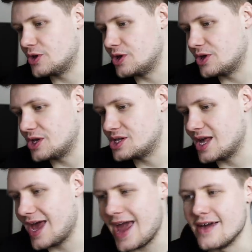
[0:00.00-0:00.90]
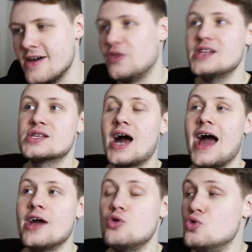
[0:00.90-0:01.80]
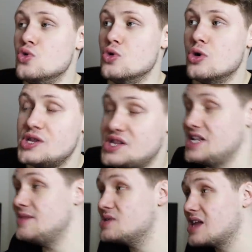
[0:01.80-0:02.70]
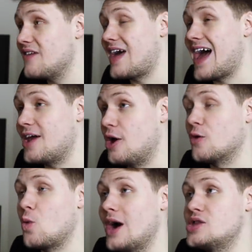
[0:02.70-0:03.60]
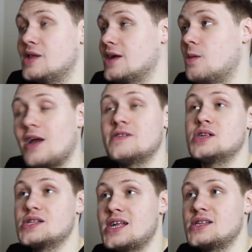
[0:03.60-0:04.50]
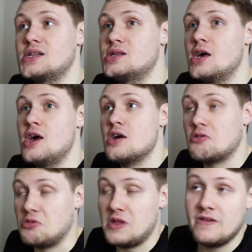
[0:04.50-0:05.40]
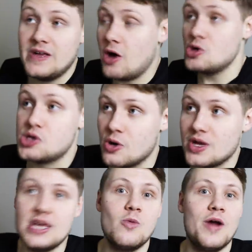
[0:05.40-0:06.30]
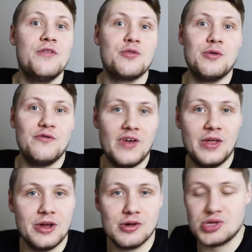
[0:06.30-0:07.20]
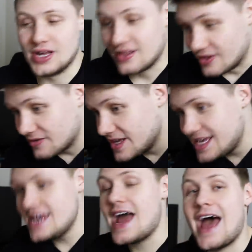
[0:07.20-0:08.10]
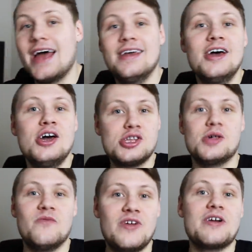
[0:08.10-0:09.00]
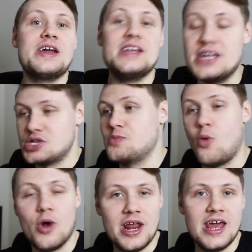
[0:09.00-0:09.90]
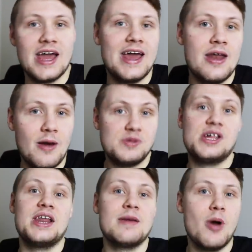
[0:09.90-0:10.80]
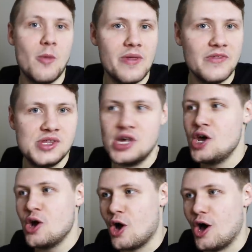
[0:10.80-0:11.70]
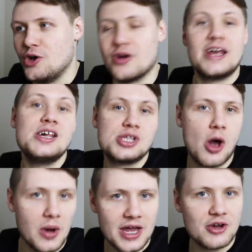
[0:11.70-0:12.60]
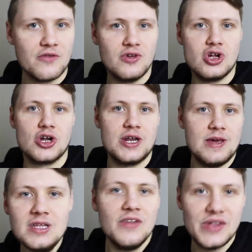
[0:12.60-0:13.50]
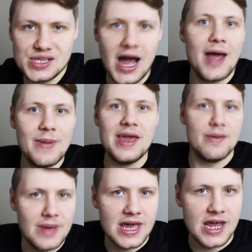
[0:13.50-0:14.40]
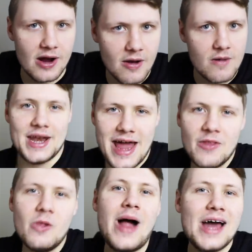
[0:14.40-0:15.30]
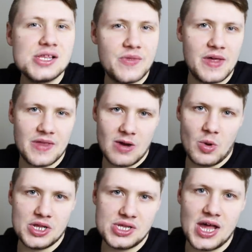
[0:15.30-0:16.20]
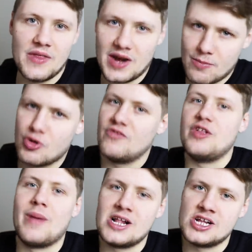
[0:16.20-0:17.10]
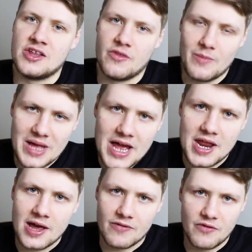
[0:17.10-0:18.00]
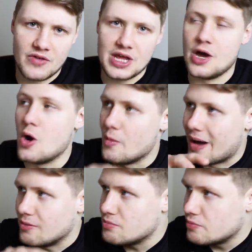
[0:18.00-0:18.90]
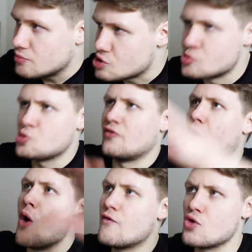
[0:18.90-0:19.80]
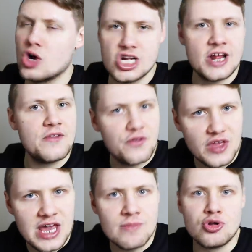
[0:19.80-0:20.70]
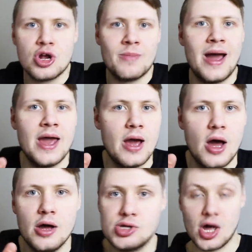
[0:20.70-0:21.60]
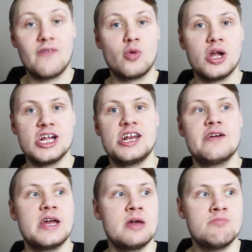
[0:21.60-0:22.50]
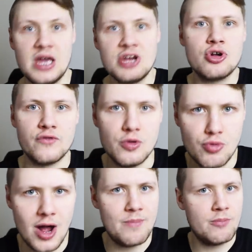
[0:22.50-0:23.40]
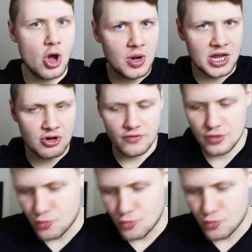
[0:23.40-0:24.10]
to, to say, hey, this guy who seems to have had otherwise like a lot of successes, clearly also he went through failures. Like clearly he had some very disappointing and upsetting moments uh, during his coding interview journey. This guy being me here. And now the last thing that I want to say that I briefly mentioned at the beginning of the video about some sort of overarching theme during my uh, software engineering interview prep, coding interview